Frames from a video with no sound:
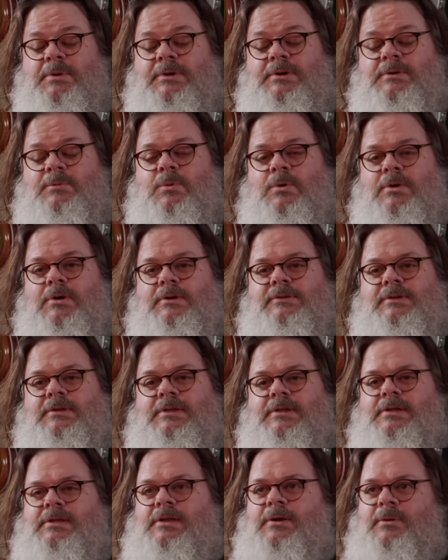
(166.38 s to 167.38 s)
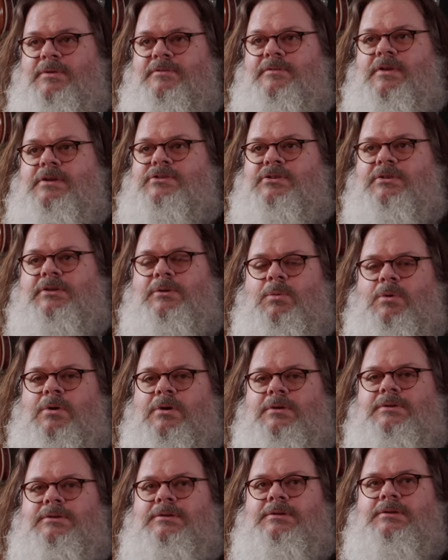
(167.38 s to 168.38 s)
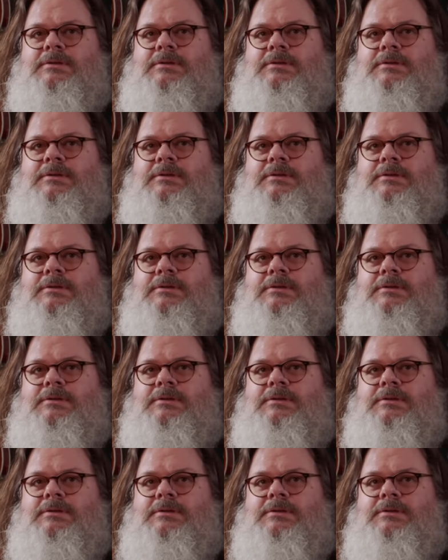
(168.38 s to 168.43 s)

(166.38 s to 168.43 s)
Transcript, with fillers: but it worked. It, you know, eventually worked.